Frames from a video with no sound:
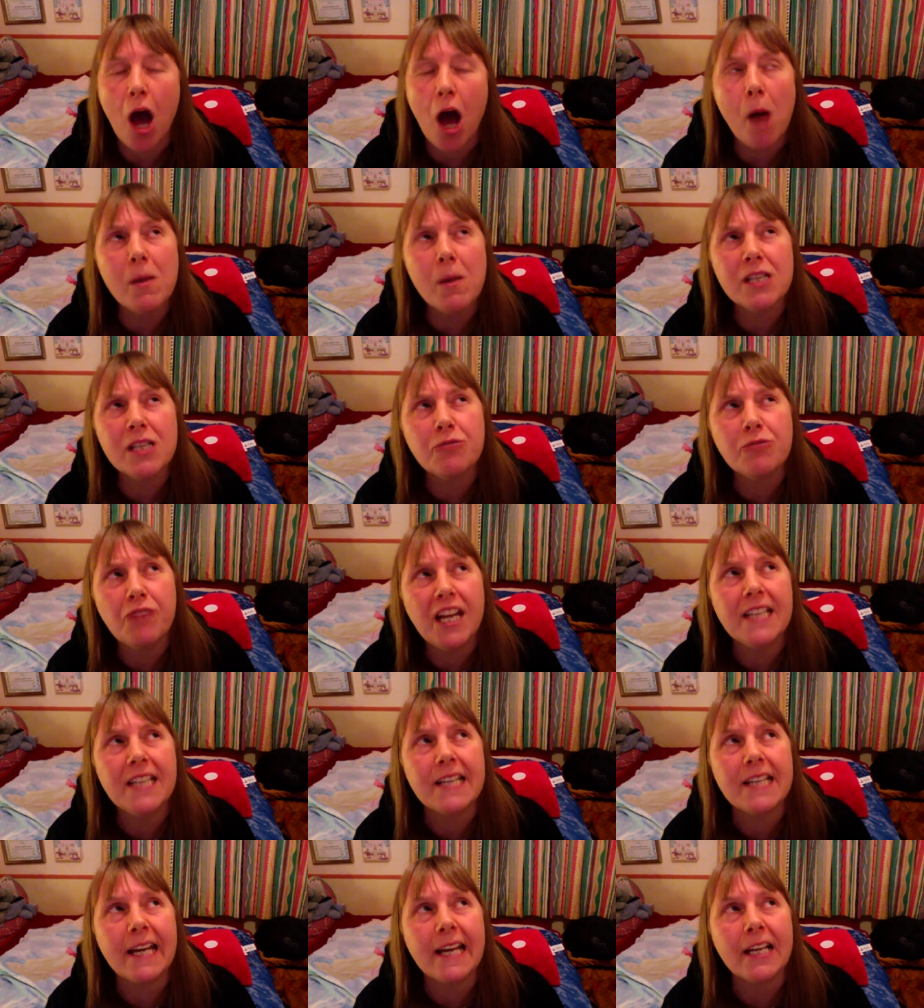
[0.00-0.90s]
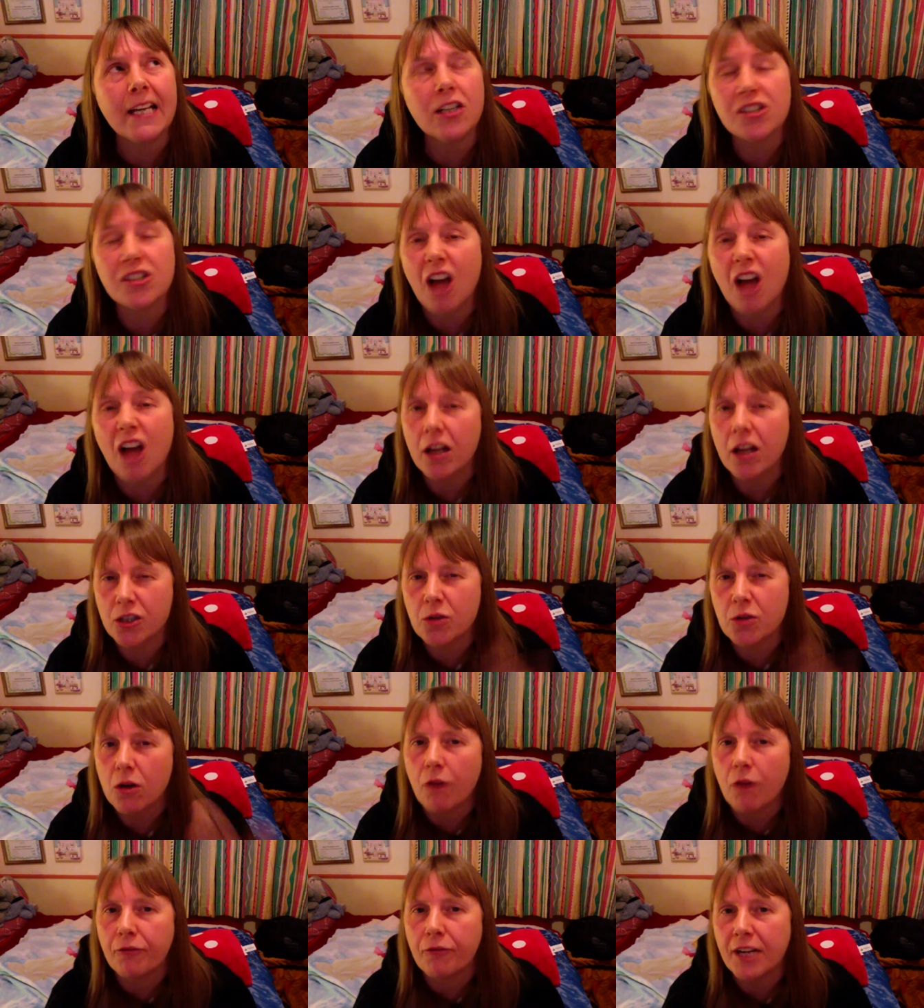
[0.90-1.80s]
I was reading, because I do a
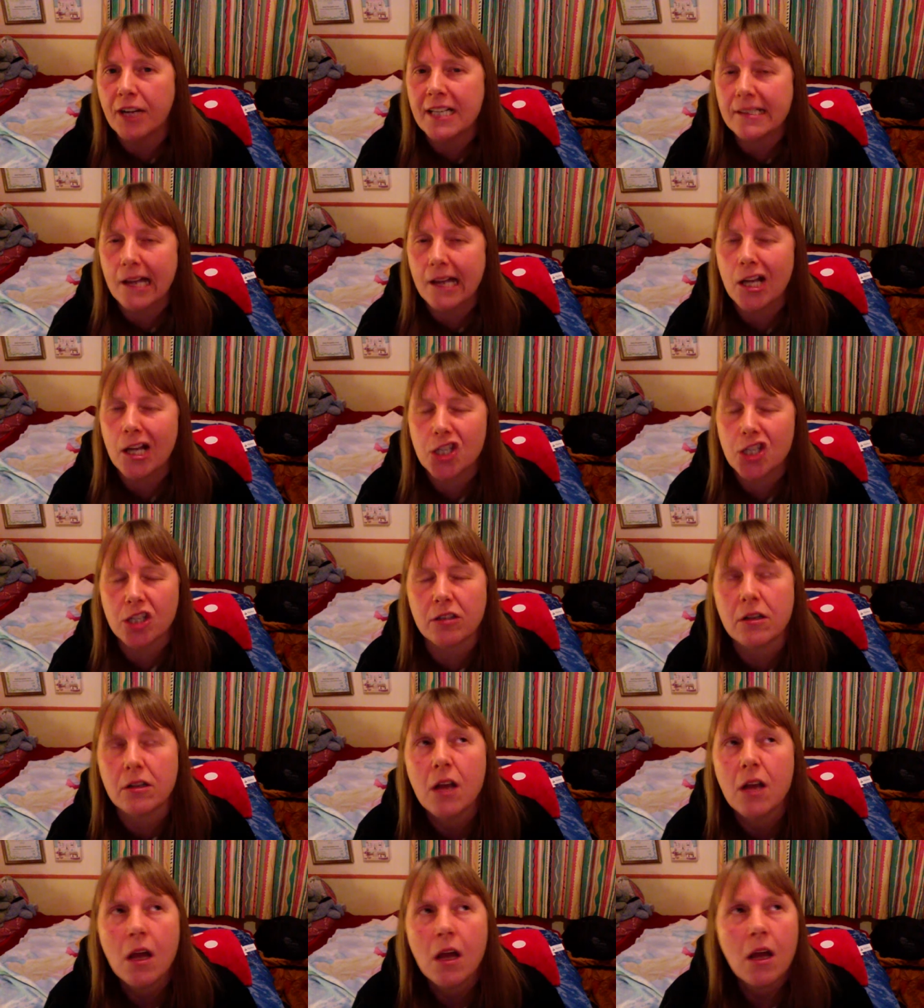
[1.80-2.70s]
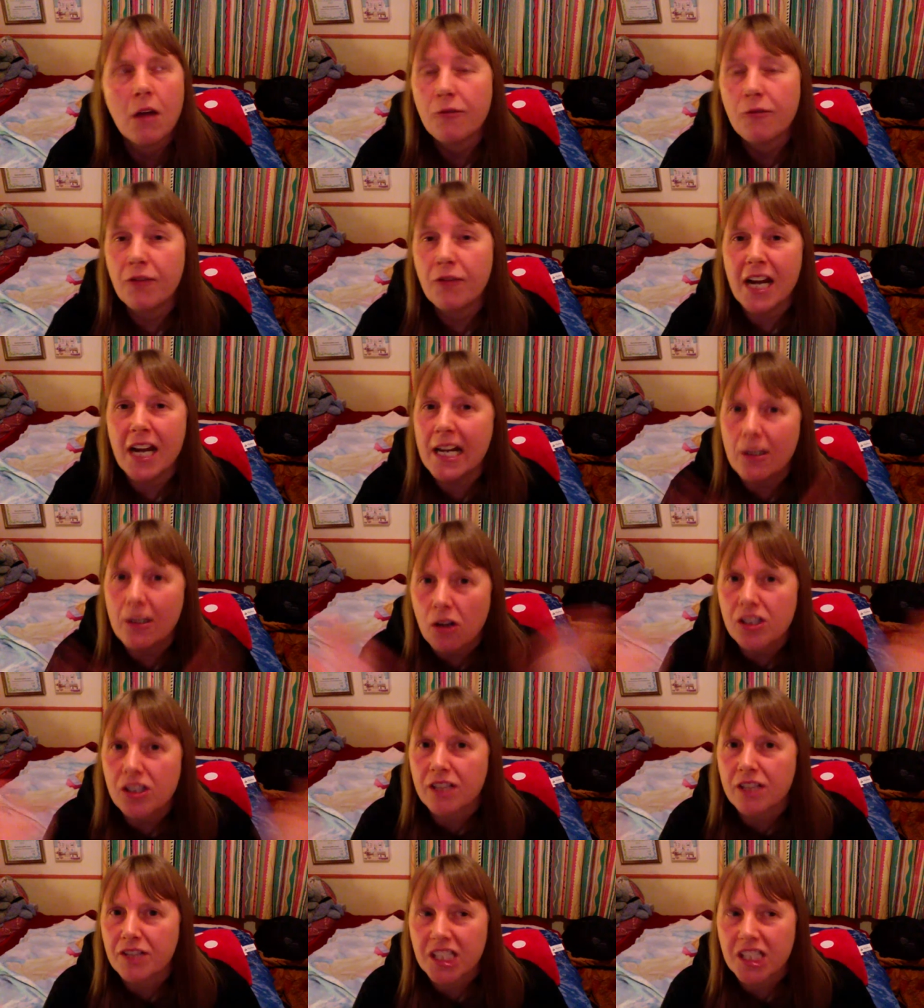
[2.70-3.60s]
lot of research and read
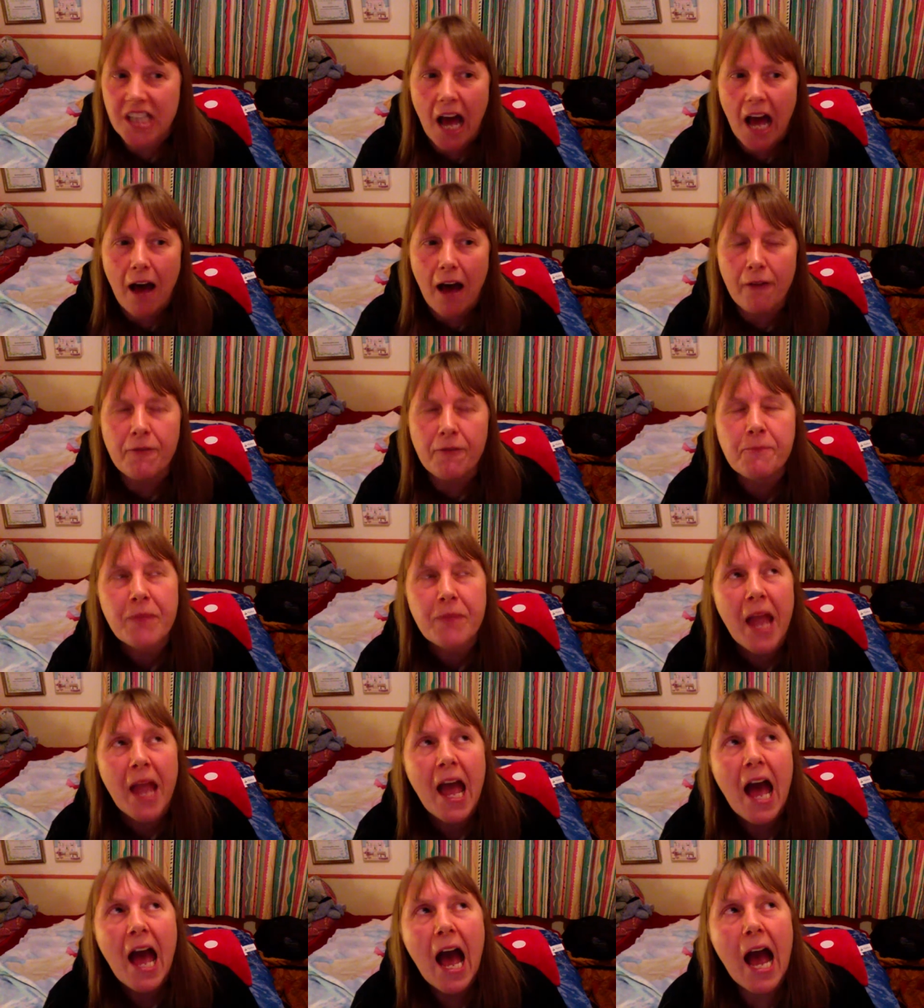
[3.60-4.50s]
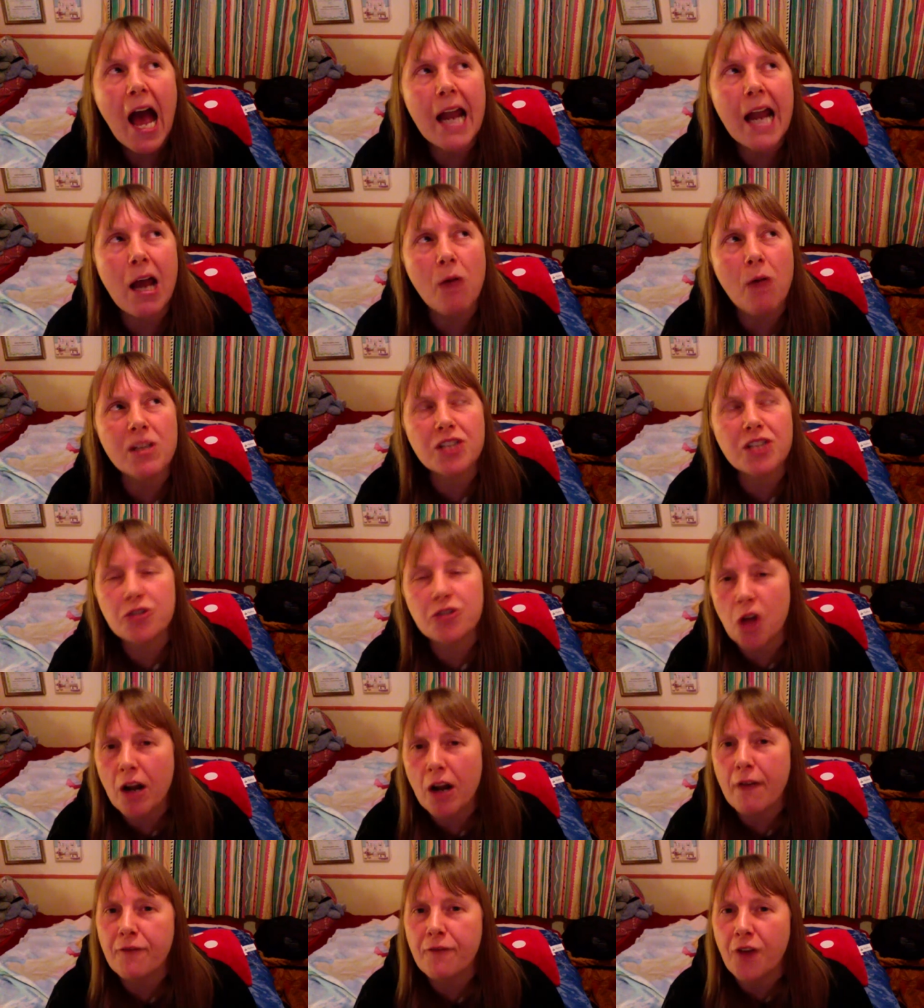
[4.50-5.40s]
lots of stuff, and I was
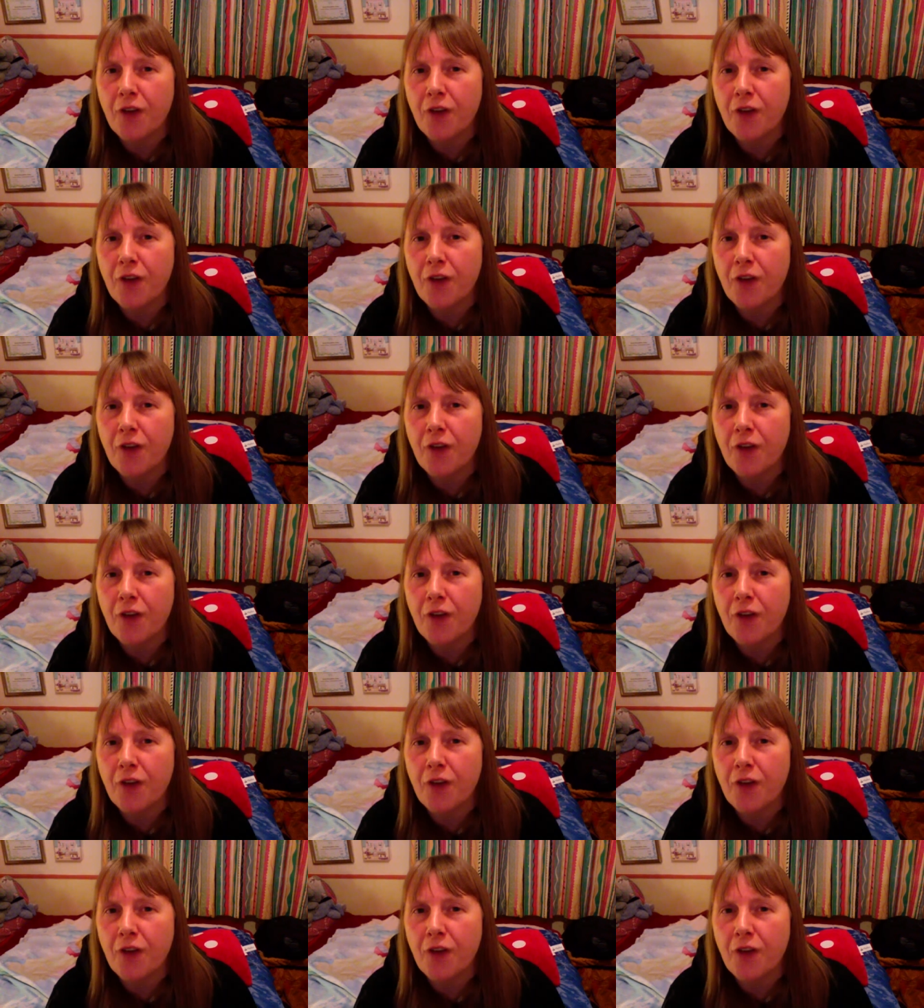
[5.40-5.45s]
trying to